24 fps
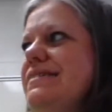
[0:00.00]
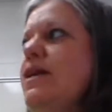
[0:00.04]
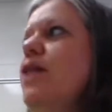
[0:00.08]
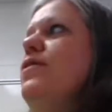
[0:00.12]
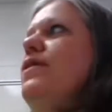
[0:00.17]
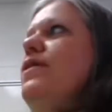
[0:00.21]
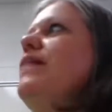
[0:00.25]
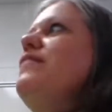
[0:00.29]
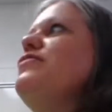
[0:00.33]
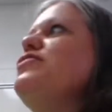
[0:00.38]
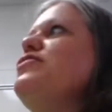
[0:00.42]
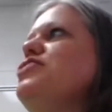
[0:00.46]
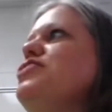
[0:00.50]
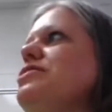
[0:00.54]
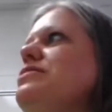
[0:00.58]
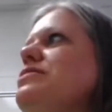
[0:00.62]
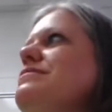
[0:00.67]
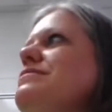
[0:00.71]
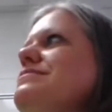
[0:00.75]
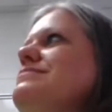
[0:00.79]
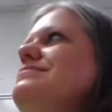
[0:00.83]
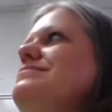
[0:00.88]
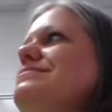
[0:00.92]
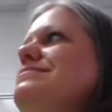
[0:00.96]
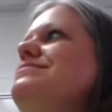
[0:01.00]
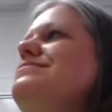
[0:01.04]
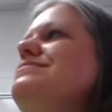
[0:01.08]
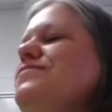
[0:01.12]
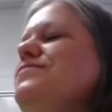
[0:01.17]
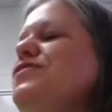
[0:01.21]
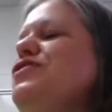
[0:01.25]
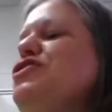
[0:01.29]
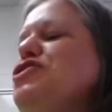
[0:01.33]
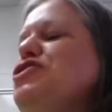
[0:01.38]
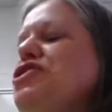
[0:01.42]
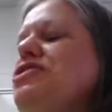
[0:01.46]
Oh yeah, for sure.
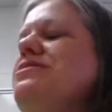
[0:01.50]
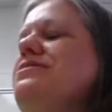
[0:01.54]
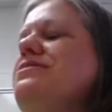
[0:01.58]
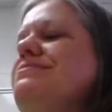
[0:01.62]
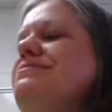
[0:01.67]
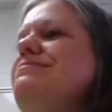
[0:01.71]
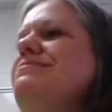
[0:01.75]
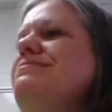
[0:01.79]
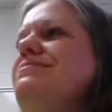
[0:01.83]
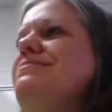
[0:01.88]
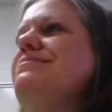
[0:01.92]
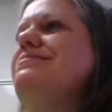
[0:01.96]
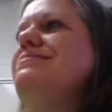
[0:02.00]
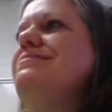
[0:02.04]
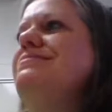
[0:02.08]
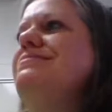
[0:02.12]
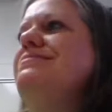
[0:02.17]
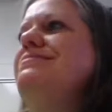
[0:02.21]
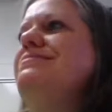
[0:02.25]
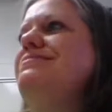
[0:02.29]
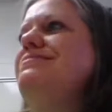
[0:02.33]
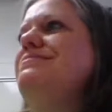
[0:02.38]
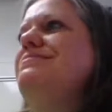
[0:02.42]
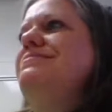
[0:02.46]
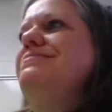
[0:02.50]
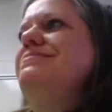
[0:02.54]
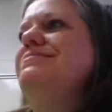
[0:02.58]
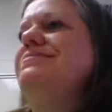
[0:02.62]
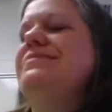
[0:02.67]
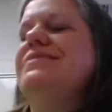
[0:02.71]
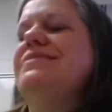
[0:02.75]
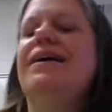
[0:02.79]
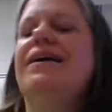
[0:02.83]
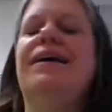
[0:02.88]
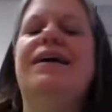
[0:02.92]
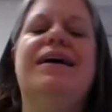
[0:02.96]
For sure.
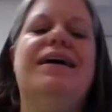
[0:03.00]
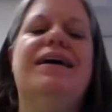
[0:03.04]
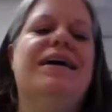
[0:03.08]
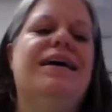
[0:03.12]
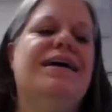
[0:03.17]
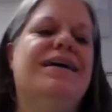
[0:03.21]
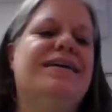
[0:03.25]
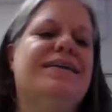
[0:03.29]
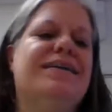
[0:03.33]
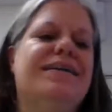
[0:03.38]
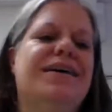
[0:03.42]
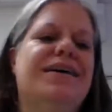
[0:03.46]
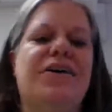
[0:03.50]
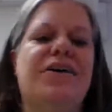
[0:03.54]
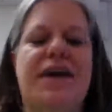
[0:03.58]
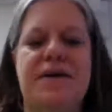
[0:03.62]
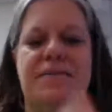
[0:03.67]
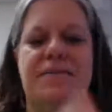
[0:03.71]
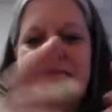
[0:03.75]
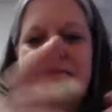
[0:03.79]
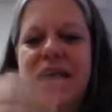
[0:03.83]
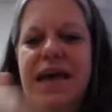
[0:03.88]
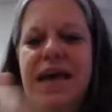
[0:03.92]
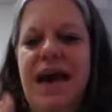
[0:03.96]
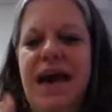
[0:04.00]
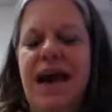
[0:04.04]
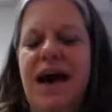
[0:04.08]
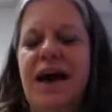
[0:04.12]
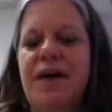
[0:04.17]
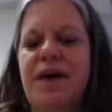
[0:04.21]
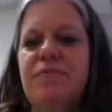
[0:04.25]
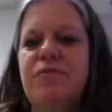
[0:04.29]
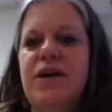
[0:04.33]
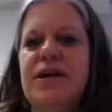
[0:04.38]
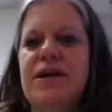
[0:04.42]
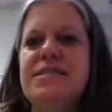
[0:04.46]
Uh, okay.
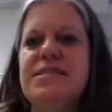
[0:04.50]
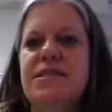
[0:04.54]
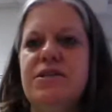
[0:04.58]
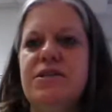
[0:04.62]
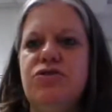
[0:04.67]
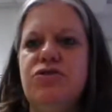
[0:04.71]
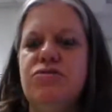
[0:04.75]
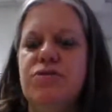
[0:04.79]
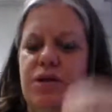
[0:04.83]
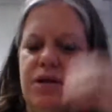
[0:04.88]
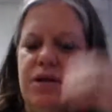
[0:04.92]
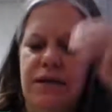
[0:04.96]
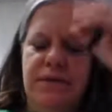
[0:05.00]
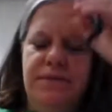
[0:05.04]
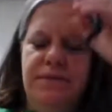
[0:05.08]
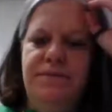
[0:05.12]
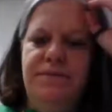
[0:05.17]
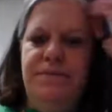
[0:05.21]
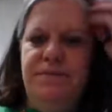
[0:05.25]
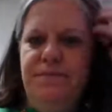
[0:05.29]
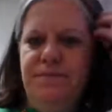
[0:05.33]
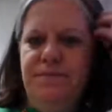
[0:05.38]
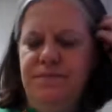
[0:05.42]
Um, Grayson, you good?